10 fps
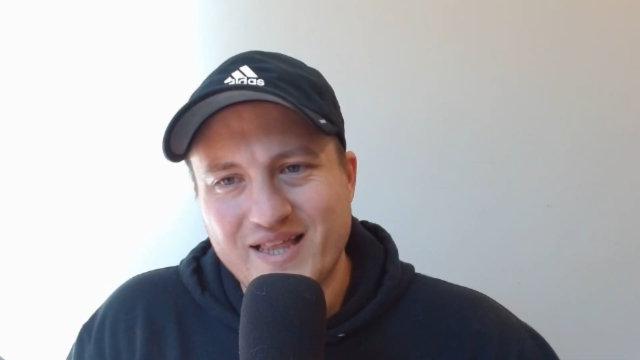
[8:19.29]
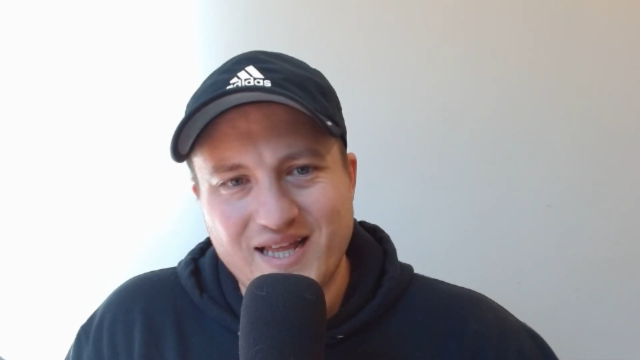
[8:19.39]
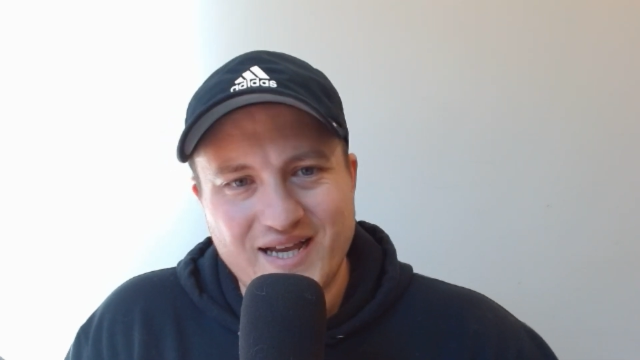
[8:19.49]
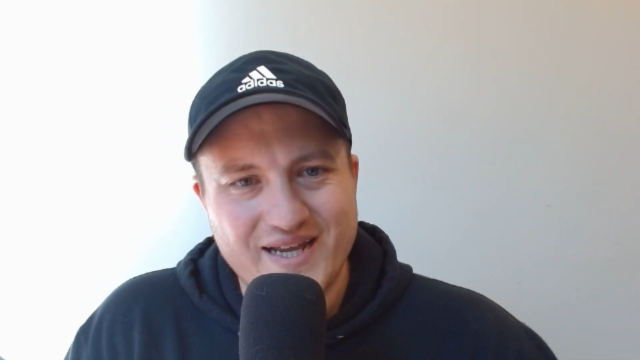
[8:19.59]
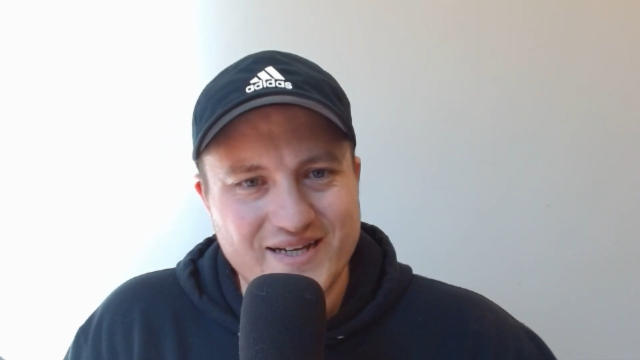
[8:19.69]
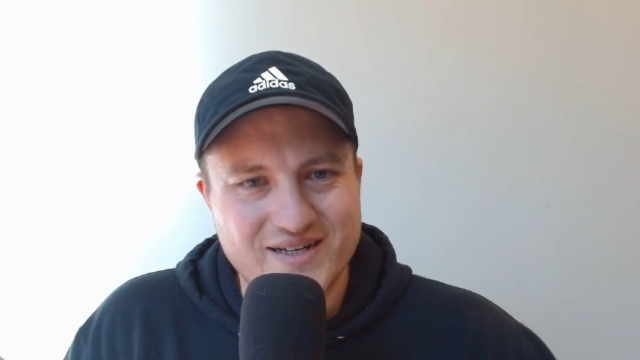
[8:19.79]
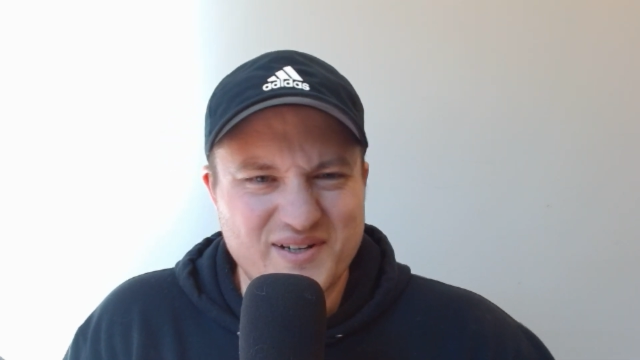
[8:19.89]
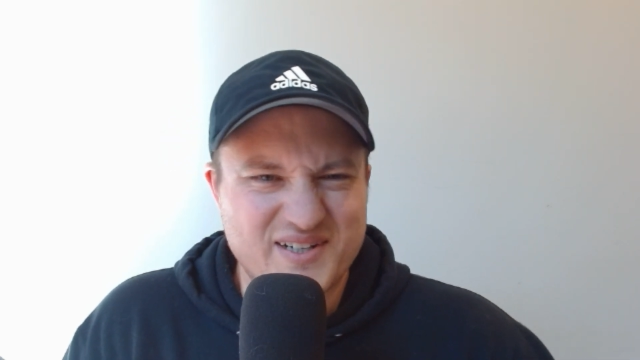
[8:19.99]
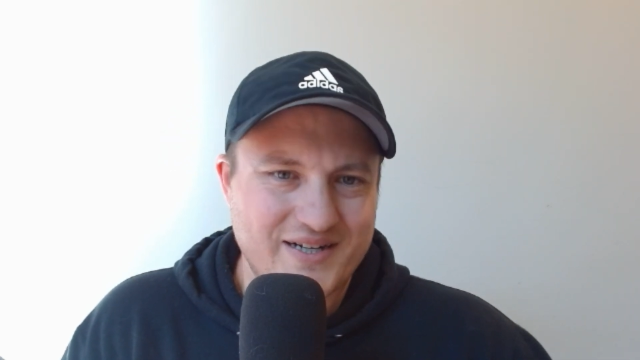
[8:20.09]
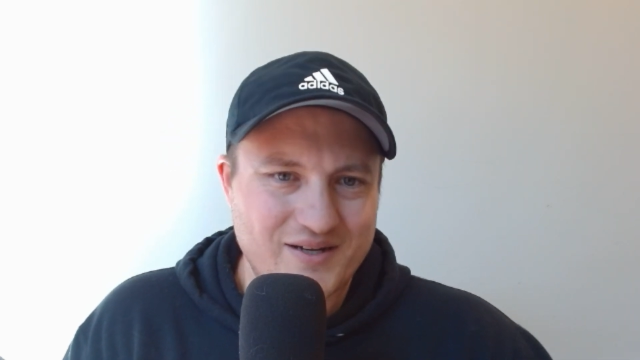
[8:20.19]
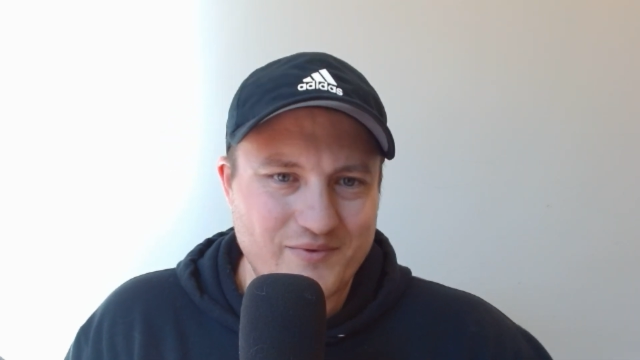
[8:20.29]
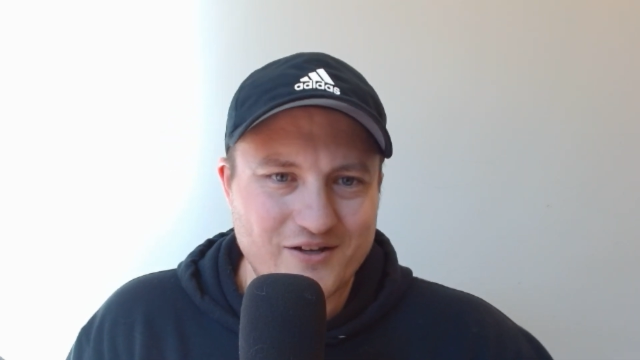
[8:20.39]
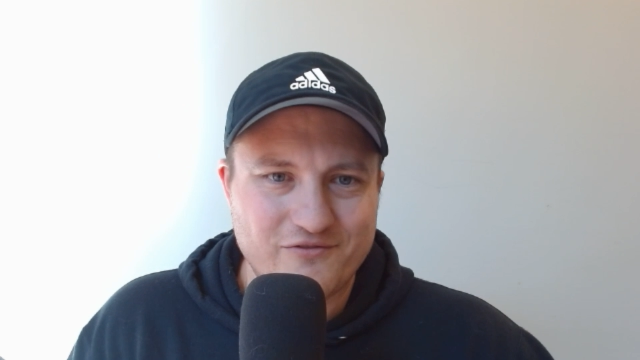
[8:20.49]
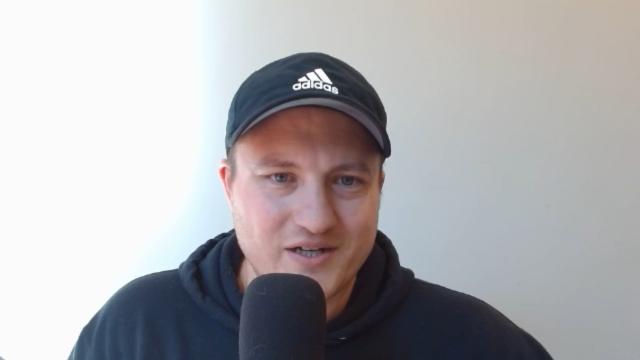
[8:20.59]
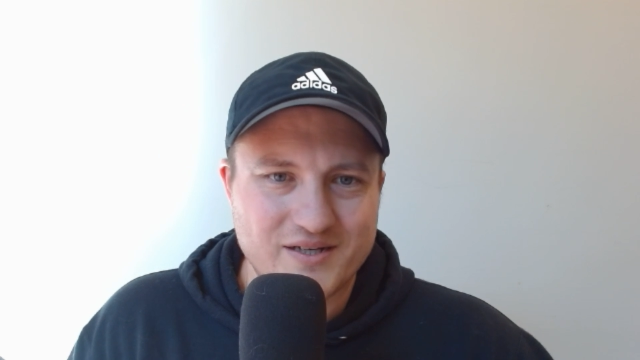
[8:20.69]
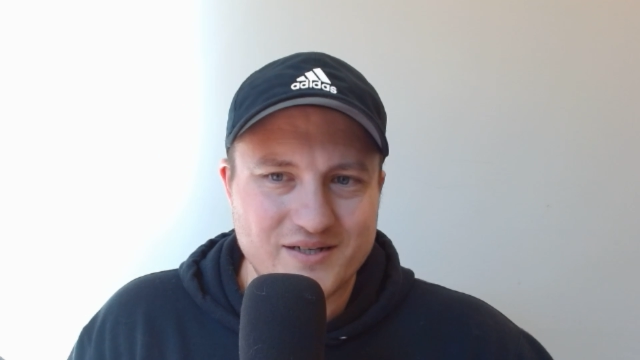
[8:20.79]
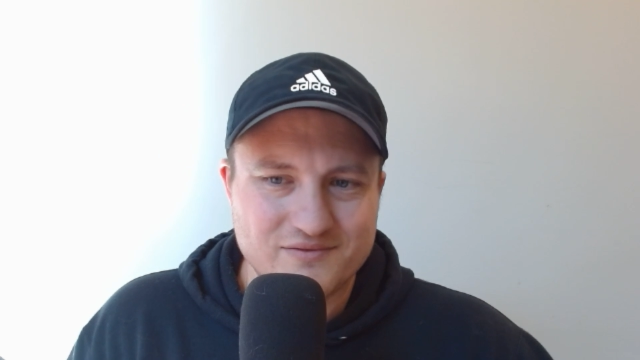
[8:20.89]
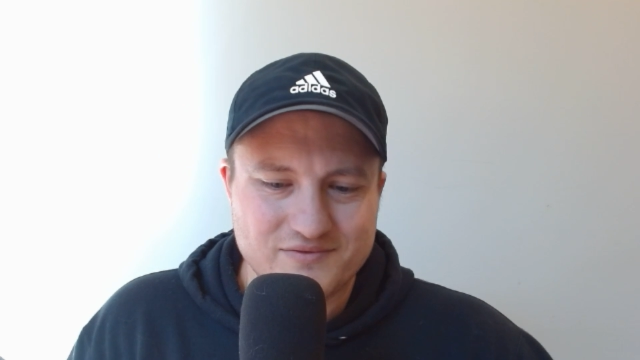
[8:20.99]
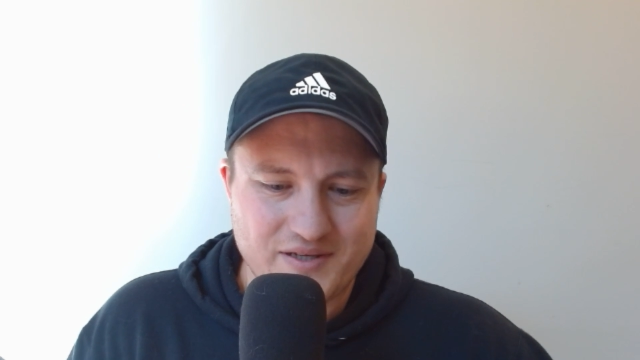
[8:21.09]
I'm not trying to make fun of,